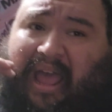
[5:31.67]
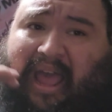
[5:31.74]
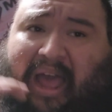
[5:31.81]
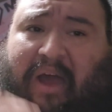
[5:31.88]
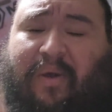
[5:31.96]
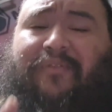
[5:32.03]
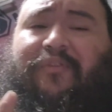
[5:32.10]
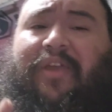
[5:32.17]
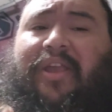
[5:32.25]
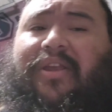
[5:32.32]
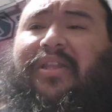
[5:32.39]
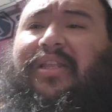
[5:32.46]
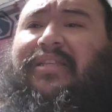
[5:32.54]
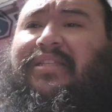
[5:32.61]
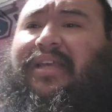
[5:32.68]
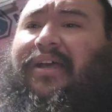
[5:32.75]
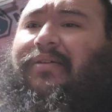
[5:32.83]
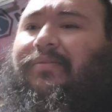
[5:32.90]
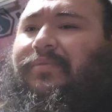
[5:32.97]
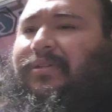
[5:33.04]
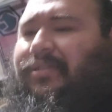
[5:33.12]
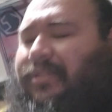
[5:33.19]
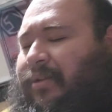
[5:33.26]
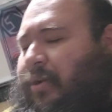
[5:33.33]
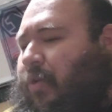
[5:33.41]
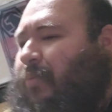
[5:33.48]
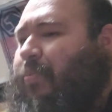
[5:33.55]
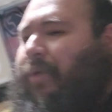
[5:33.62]
How I figured this out was a
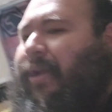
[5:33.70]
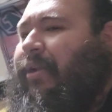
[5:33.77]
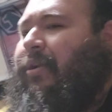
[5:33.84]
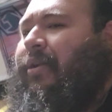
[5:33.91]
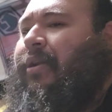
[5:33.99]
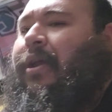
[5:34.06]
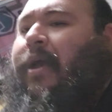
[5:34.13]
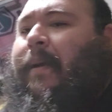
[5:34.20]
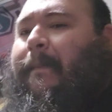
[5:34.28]
no-brainer,